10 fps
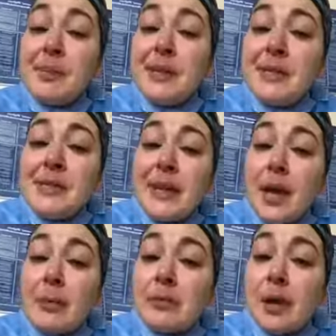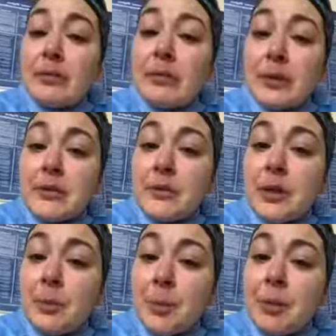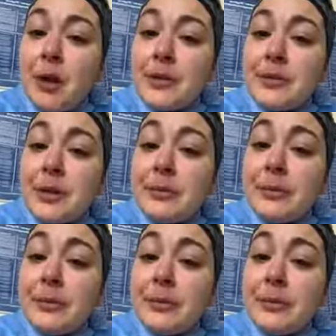But he's a cab driver and lives a couple blocks away